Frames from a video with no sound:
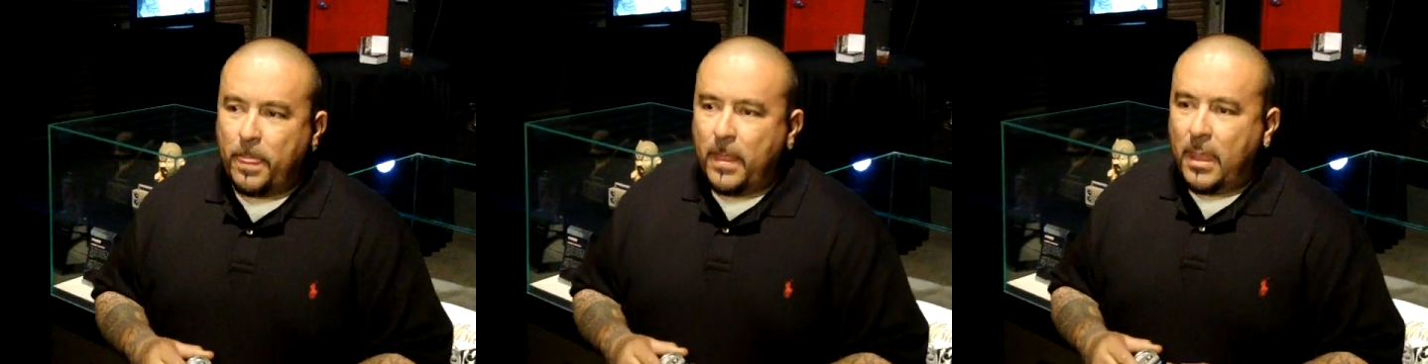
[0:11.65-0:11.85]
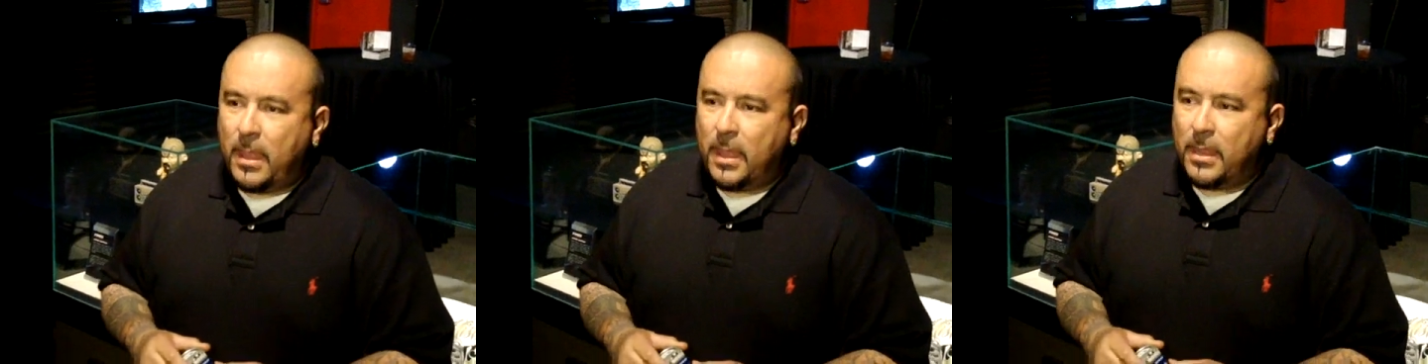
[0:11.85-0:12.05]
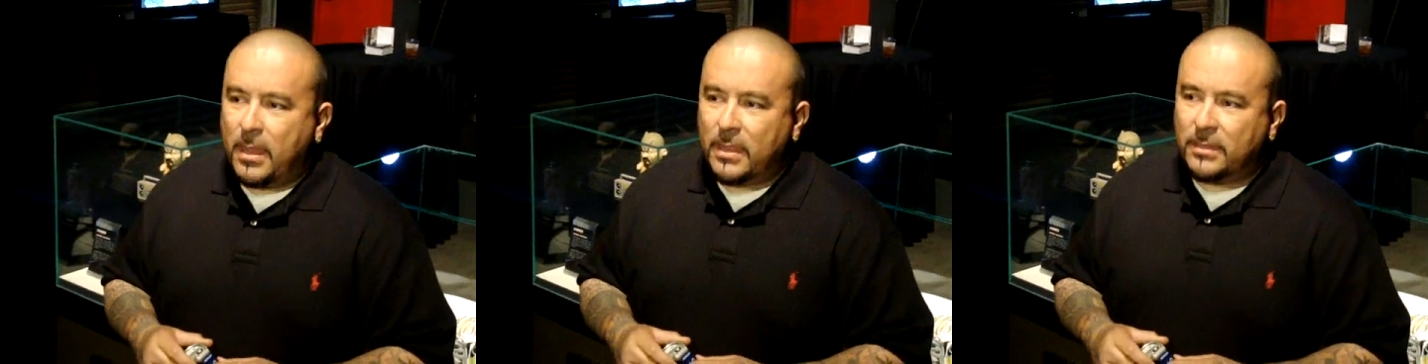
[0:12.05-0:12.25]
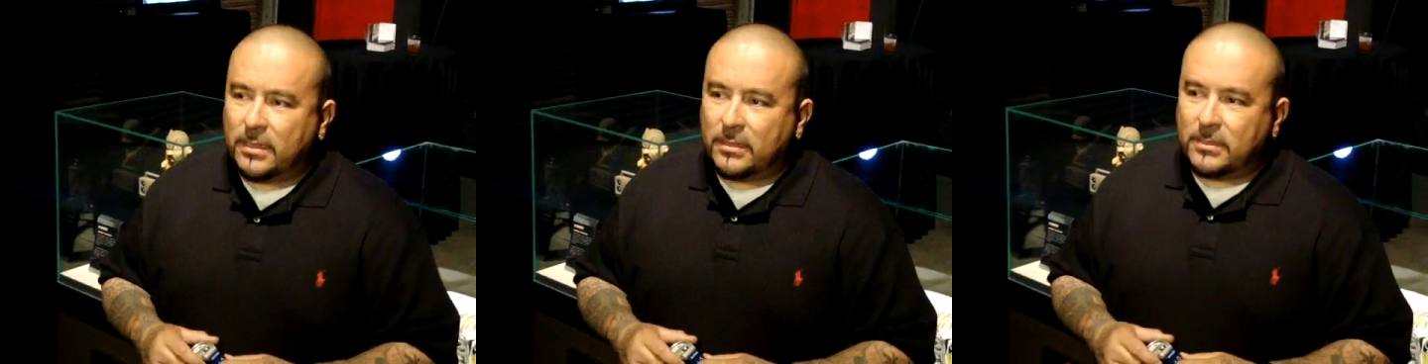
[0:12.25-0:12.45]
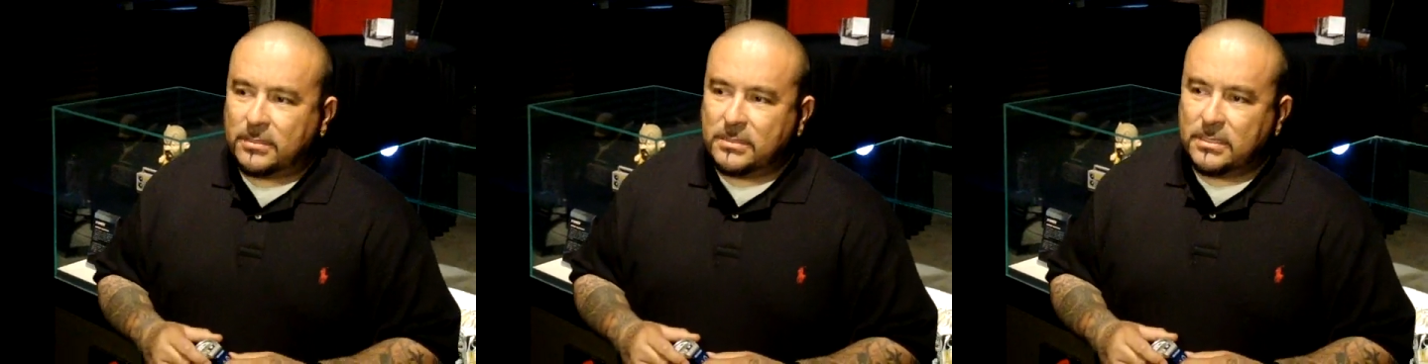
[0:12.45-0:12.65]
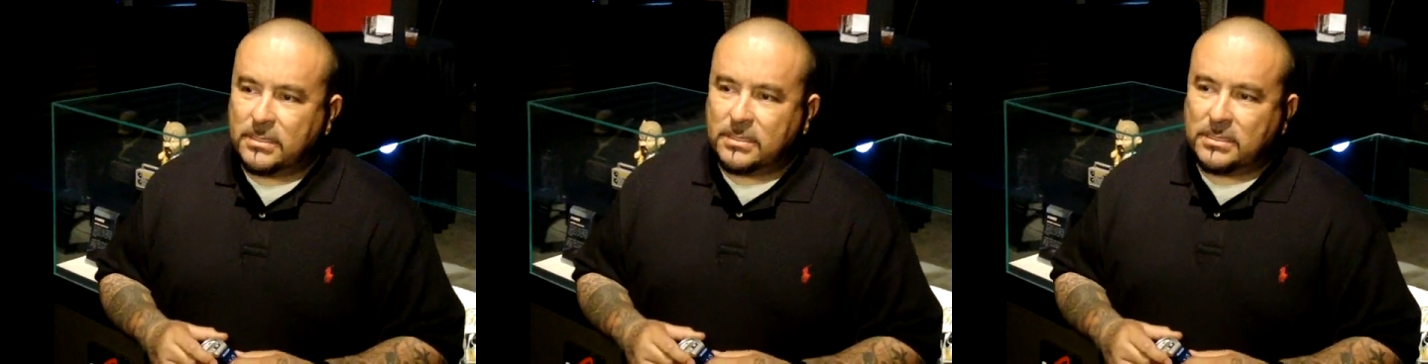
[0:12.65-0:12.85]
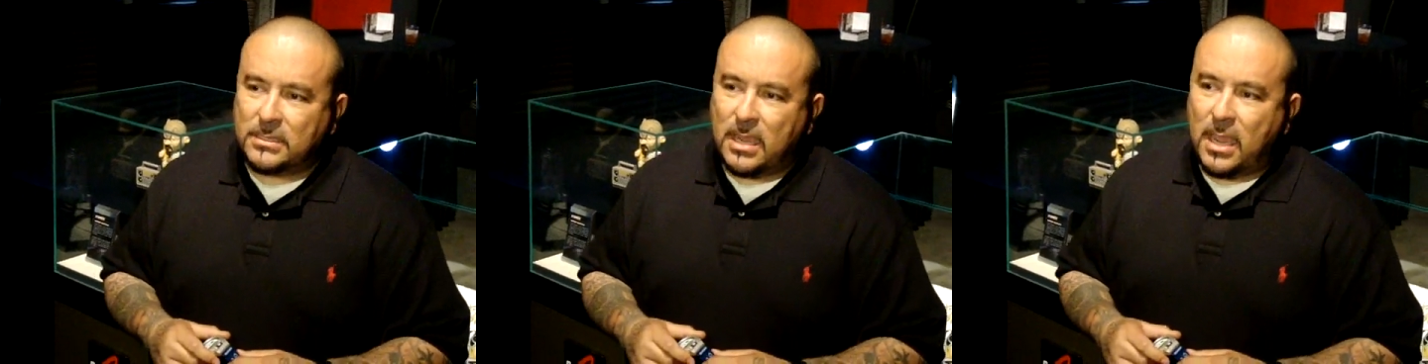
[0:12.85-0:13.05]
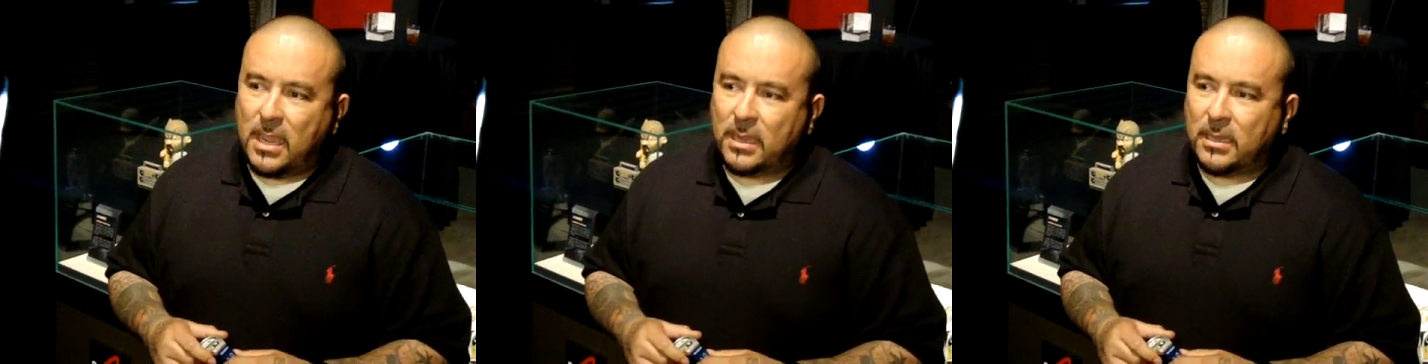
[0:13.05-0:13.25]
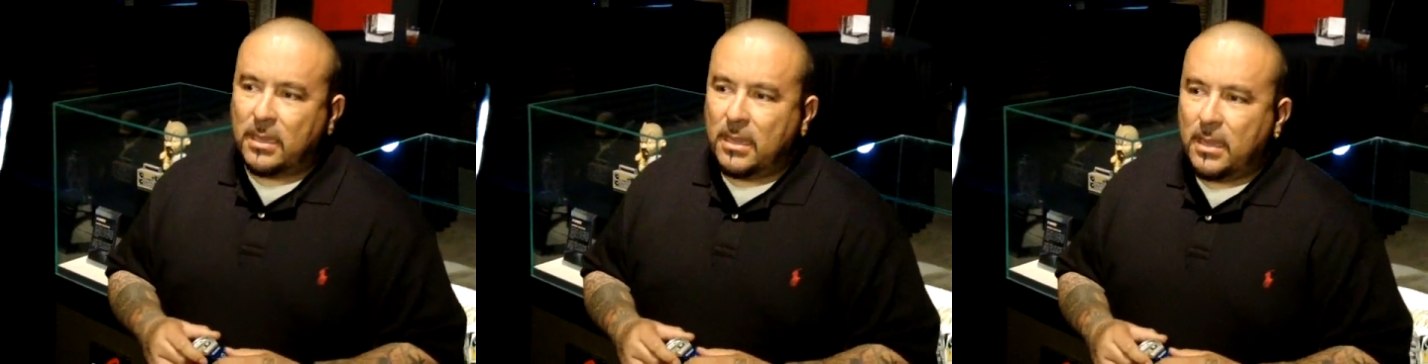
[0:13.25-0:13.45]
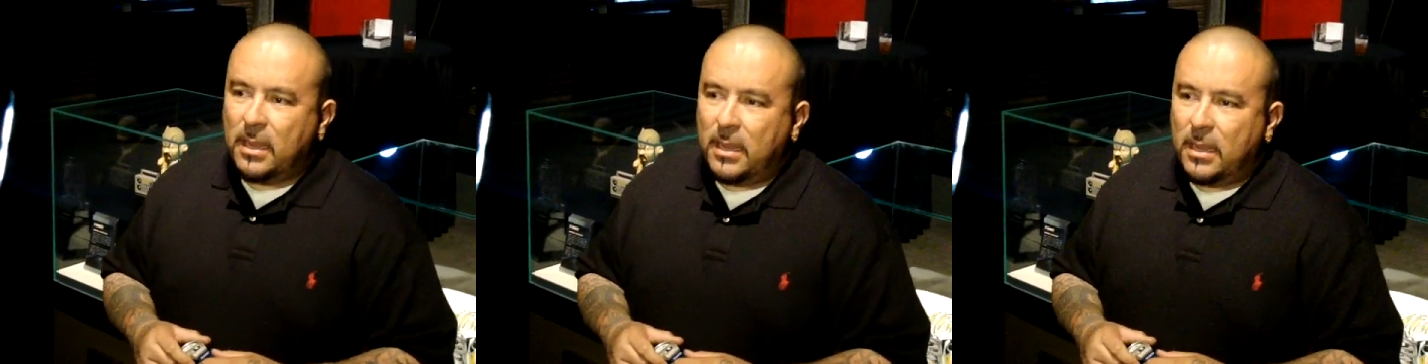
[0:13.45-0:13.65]
And I think the G-Shock
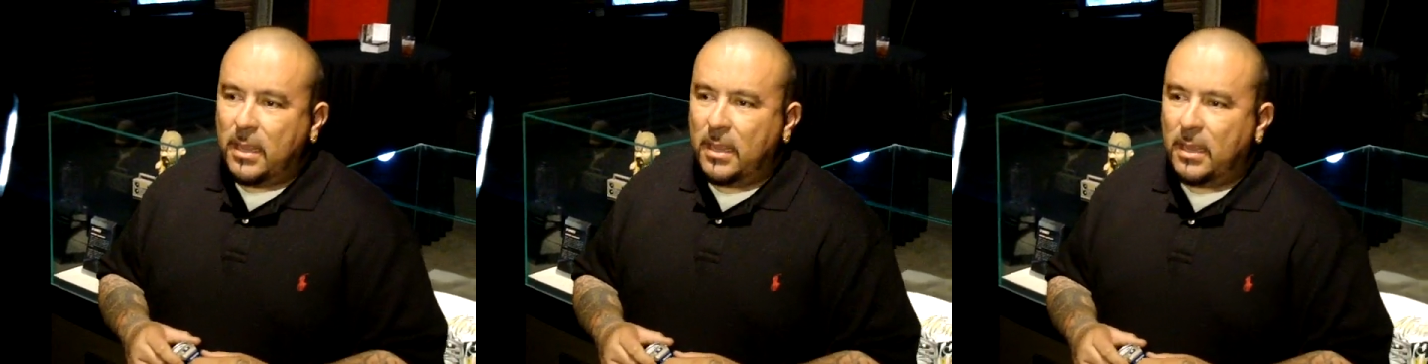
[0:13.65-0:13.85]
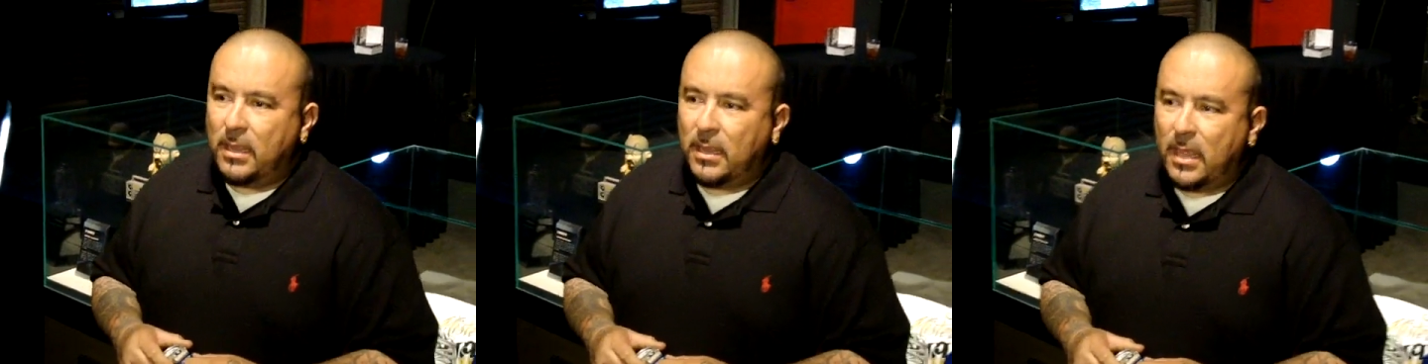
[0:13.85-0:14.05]
and a